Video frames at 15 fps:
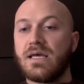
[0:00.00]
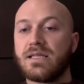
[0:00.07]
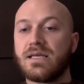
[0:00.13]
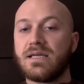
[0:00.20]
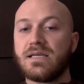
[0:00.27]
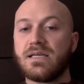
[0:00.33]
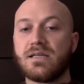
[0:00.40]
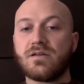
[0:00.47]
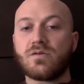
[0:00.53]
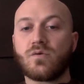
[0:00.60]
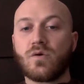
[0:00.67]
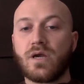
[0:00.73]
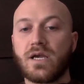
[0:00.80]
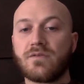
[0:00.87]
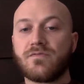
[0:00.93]
They needed
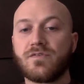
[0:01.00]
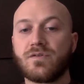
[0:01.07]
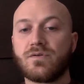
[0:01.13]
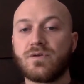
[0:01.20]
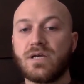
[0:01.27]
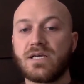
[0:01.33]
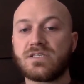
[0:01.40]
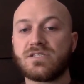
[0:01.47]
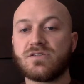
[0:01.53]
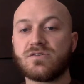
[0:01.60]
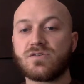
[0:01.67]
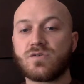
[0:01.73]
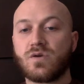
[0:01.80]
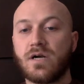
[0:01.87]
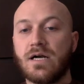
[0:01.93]
grain for their next
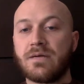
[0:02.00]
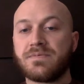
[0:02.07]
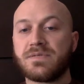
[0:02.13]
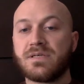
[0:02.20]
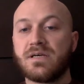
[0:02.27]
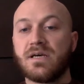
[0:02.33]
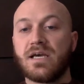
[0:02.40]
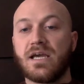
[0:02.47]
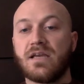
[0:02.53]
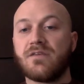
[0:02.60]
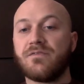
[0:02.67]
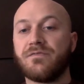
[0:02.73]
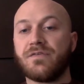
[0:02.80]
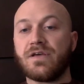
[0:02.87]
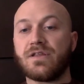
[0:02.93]
year's crops and to
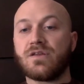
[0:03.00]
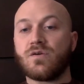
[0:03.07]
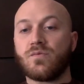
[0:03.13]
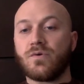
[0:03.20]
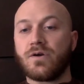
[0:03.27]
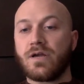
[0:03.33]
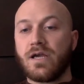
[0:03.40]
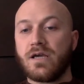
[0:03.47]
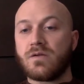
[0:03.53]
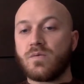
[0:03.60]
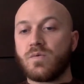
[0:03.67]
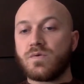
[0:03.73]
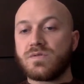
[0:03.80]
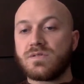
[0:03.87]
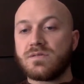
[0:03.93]
feed their work
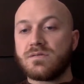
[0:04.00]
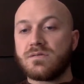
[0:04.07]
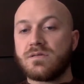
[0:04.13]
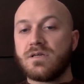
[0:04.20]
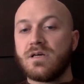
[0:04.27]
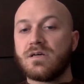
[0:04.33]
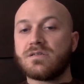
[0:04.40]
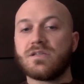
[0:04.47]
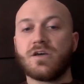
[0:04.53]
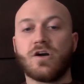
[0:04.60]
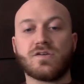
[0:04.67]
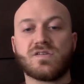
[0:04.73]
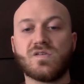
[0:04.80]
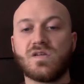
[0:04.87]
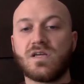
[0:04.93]
animals. They
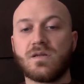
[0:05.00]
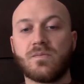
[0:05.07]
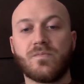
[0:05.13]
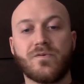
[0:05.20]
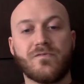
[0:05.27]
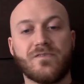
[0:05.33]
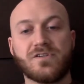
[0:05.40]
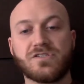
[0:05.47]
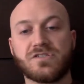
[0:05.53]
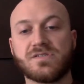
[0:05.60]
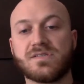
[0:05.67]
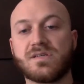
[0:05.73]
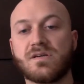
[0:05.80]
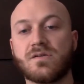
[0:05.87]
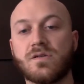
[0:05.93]
also needed
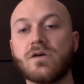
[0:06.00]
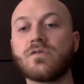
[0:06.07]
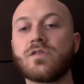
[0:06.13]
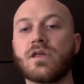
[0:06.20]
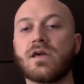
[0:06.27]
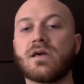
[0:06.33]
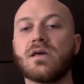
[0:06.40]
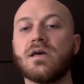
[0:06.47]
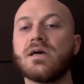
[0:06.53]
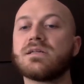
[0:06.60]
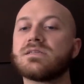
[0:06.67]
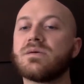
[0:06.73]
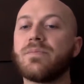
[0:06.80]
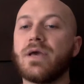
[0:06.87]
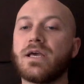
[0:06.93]
provisions and clothing
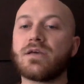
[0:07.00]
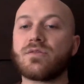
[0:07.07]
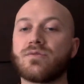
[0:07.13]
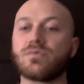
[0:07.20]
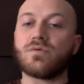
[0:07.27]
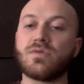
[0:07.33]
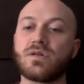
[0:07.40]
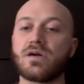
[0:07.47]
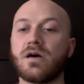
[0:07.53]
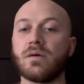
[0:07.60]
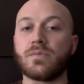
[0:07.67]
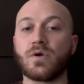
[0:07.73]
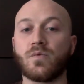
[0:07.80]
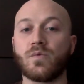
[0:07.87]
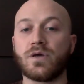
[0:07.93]
to make it through the
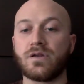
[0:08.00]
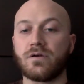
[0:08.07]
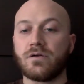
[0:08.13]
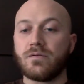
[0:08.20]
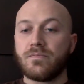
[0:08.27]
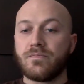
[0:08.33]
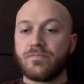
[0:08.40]
coming winter.